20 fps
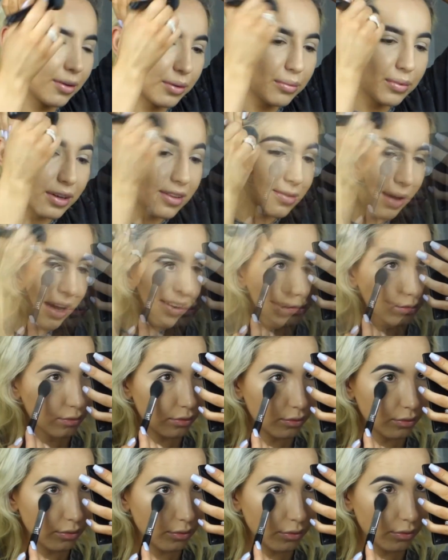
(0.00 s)
Taking the
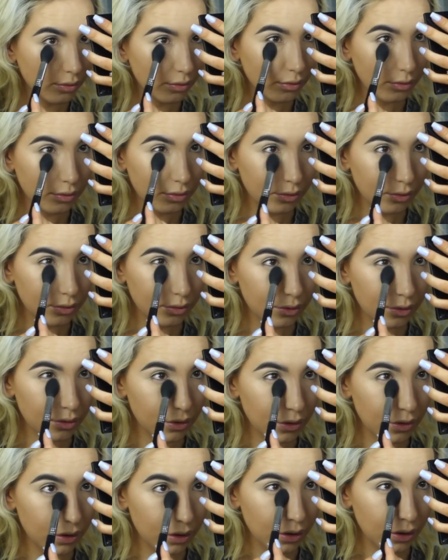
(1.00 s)
Tarte Smooth
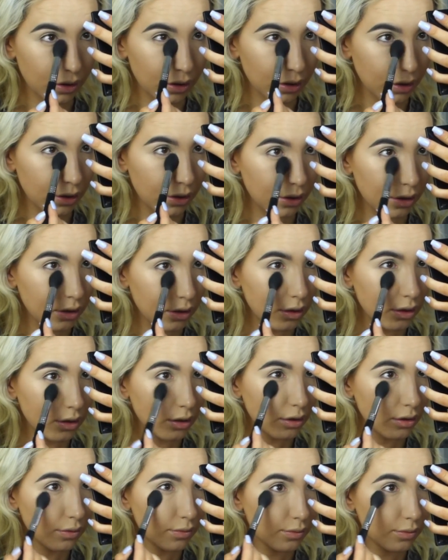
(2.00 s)
Operator Translucent
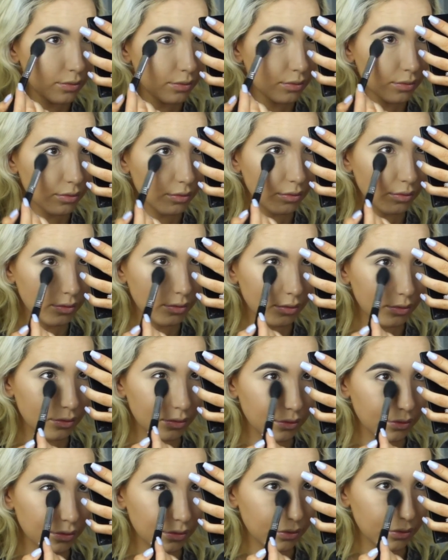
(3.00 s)
Powder with
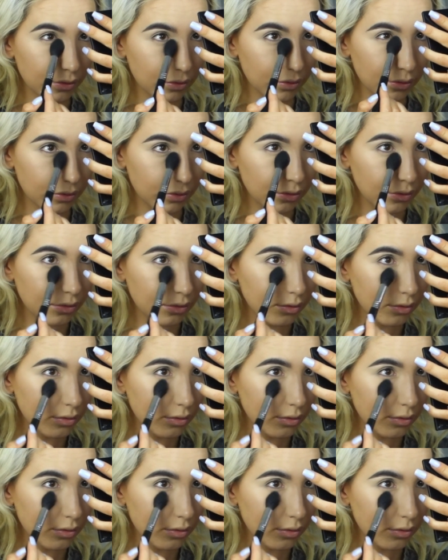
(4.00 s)
the Sigma